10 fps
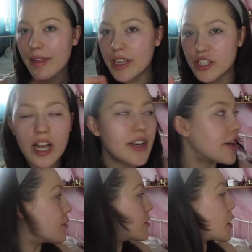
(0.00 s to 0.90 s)
the
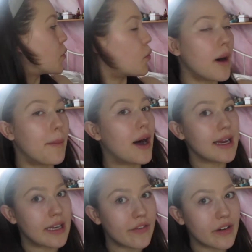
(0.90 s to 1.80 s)
shadows will apply
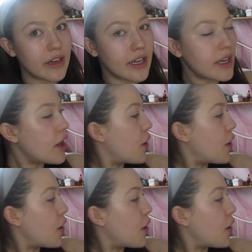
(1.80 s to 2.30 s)
differently